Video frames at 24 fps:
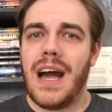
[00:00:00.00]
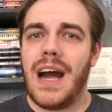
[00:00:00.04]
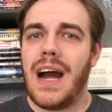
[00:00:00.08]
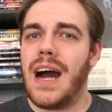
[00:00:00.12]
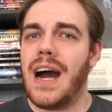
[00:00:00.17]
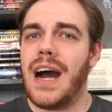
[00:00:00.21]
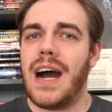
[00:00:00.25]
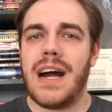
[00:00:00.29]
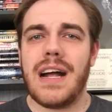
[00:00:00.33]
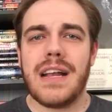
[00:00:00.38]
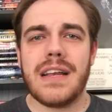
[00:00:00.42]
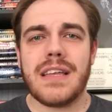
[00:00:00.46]

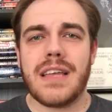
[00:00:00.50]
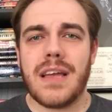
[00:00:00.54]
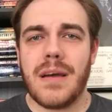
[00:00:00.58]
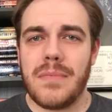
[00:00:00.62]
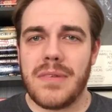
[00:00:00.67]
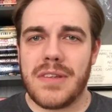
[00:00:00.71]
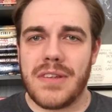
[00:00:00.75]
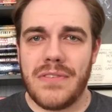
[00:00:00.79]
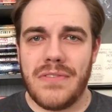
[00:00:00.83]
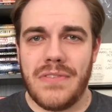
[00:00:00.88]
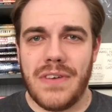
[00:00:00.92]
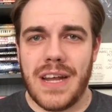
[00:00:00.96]
Han
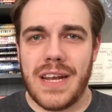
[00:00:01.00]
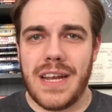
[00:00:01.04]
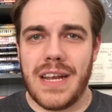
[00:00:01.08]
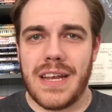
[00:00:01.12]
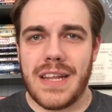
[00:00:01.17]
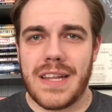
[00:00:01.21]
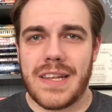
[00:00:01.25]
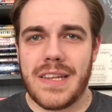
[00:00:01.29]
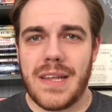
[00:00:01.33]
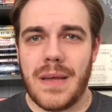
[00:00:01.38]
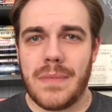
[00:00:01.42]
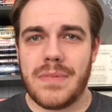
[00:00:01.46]
comes to find
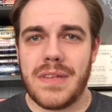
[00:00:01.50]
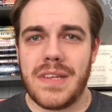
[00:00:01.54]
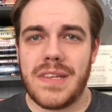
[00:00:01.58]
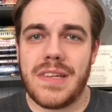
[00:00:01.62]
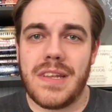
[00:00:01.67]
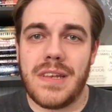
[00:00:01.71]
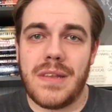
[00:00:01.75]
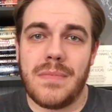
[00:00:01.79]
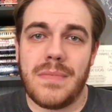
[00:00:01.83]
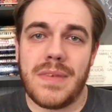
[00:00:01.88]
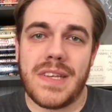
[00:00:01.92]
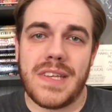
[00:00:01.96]
an acceptance
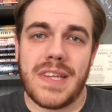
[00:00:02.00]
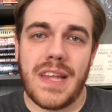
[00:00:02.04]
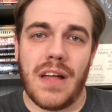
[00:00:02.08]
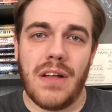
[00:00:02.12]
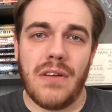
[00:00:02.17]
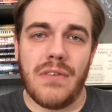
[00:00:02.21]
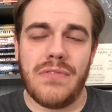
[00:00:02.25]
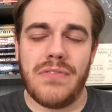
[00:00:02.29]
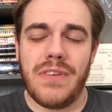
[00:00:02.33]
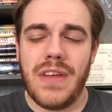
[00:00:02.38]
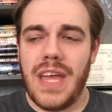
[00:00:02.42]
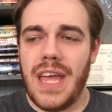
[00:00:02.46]
in
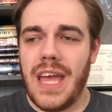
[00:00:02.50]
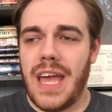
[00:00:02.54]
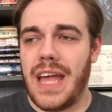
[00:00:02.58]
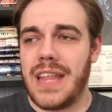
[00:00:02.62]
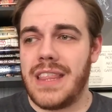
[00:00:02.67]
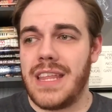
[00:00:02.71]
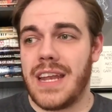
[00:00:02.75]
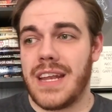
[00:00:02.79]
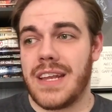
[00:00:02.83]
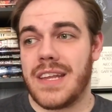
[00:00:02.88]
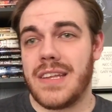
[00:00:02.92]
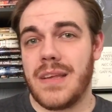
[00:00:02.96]
himself,
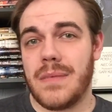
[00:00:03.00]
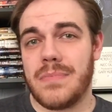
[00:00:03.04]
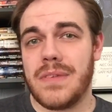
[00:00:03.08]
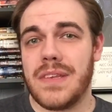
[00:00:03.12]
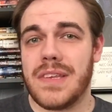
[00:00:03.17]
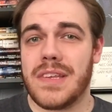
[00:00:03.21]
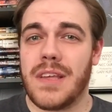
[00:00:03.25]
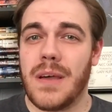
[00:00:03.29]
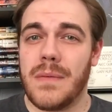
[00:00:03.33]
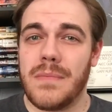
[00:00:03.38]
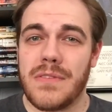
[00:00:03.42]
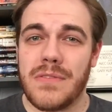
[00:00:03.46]
and that
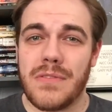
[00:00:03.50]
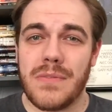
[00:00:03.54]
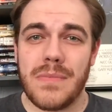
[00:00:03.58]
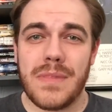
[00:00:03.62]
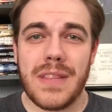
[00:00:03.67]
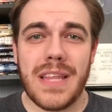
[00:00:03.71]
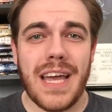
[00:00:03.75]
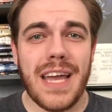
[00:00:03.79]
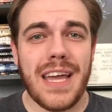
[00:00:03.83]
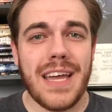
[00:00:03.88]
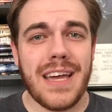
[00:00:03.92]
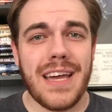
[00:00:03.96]
acceptance comes from
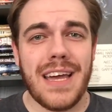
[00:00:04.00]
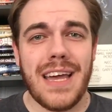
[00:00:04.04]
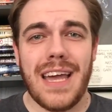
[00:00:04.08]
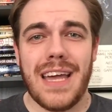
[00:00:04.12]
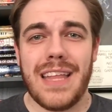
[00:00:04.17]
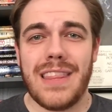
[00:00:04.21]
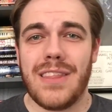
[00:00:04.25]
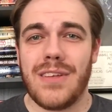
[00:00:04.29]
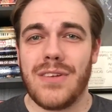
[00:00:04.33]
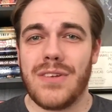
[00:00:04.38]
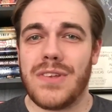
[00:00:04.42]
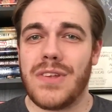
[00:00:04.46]
Leia,
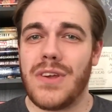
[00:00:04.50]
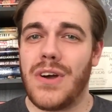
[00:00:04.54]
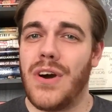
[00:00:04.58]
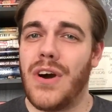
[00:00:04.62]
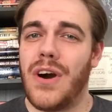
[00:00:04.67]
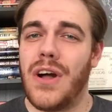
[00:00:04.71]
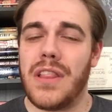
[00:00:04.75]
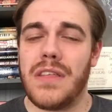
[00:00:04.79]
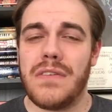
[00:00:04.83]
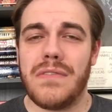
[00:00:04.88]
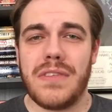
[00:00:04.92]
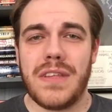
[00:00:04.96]
and there's
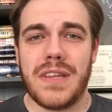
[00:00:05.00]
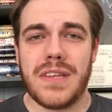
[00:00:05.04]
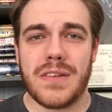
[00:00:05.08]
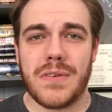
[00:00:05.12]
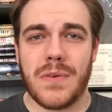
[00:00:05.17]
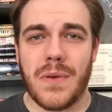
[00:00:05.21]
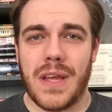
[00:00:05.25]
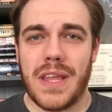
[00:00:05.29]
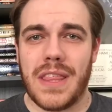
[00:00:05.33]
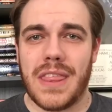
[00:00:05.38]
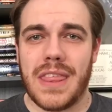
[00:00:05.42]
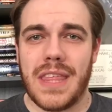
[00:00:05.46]
all of these
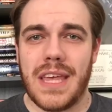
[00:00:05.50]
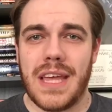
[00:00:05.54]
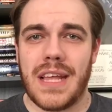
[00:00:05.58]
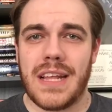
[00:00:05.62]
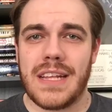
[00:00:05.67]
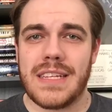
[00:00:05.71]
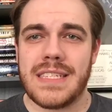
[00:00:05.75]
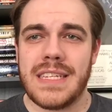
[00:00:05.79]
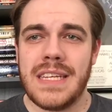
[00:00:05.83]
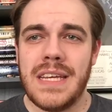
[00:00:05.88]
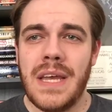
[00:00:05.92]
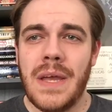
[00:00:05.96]
great
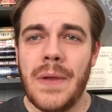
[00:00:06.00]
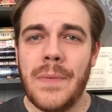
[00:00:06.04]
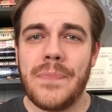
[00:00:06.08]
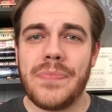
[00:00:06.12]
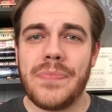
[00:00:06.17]
things.